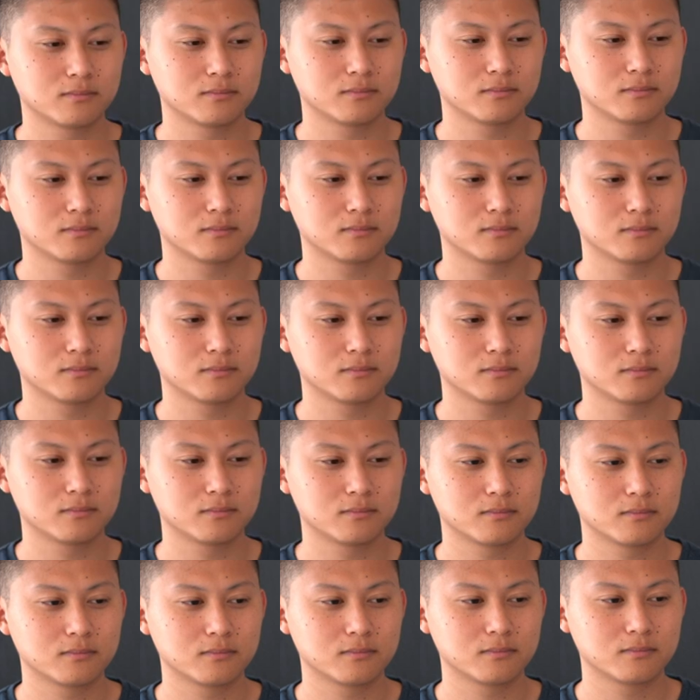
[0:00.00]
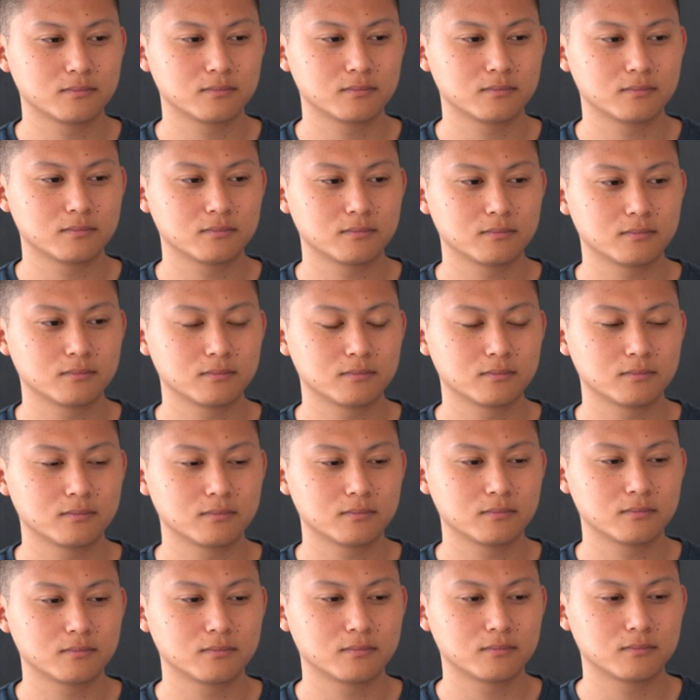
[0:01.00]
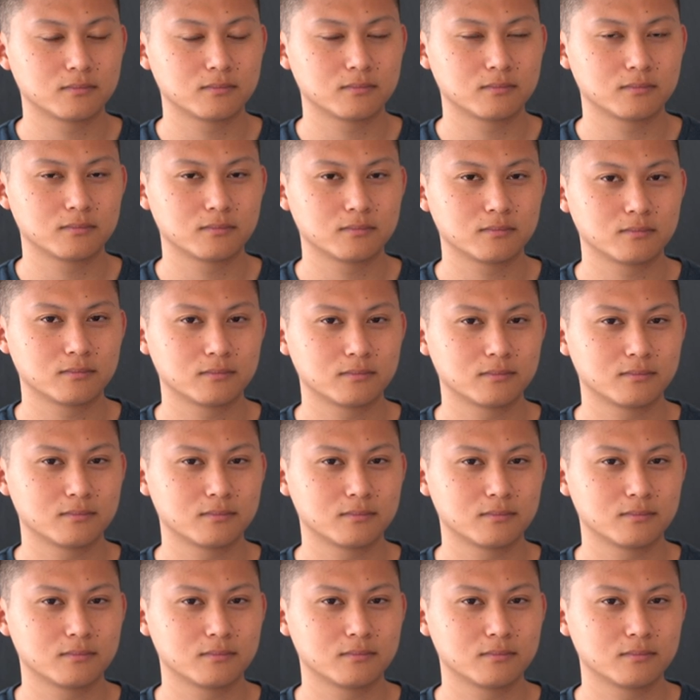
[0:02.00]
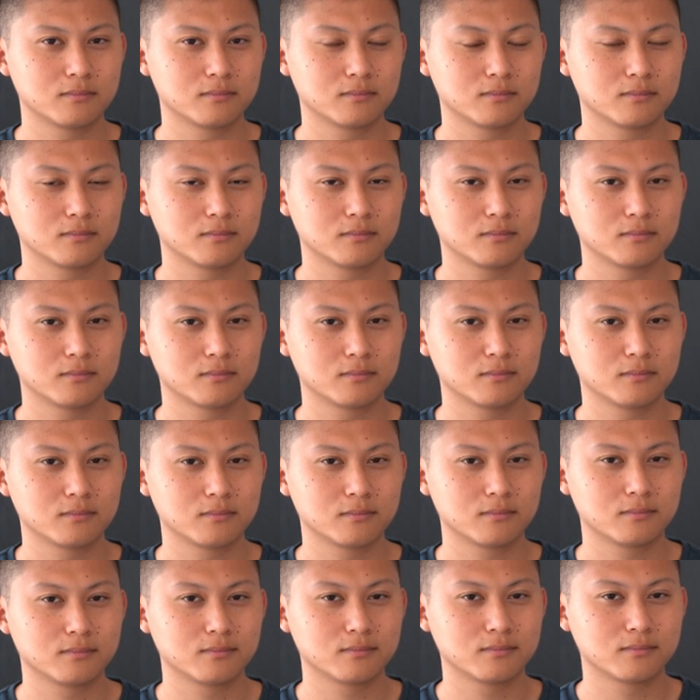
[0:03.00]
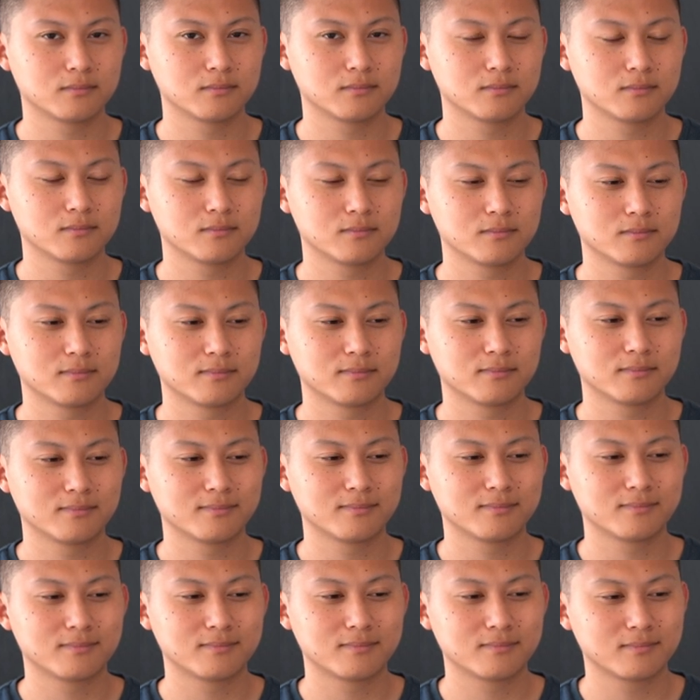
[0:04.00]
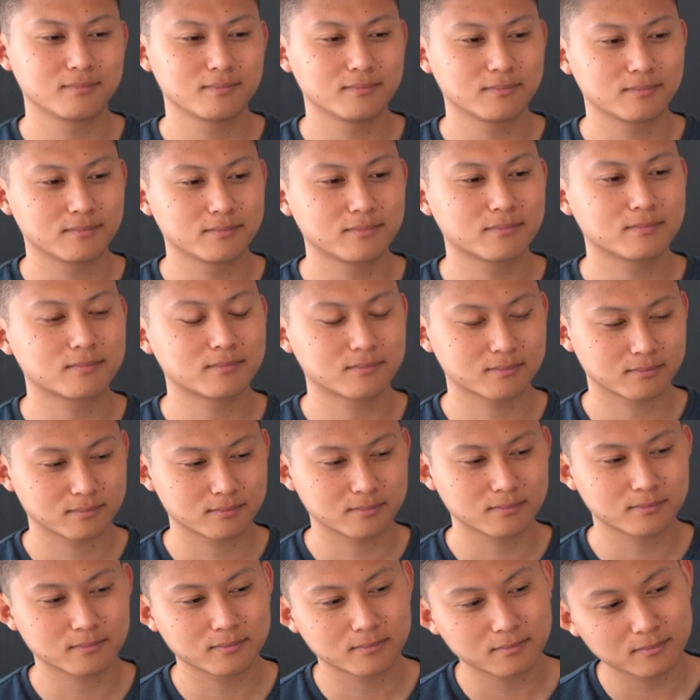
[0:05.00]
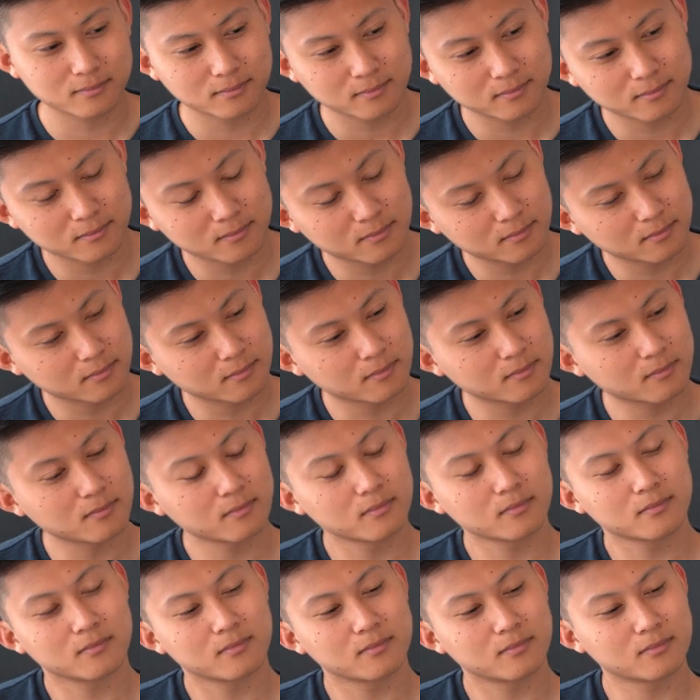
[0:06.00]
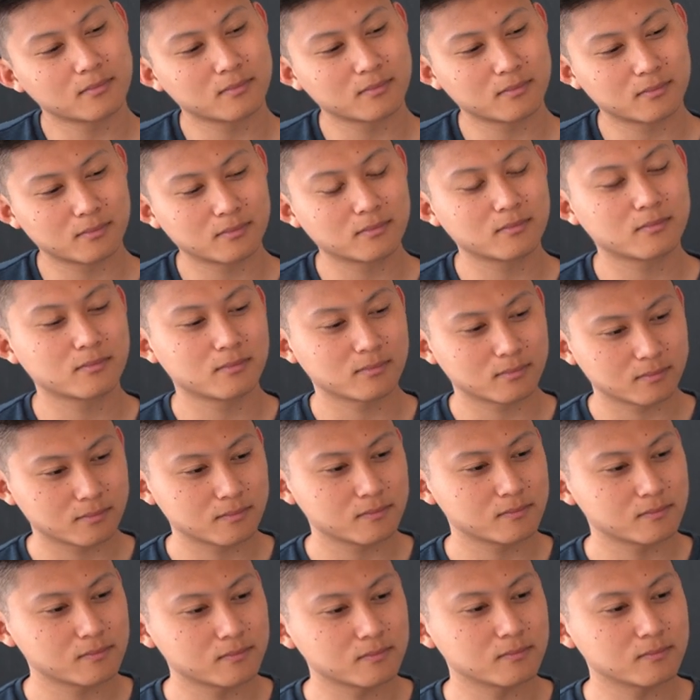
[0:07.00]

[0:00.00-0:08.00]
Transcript: (silent)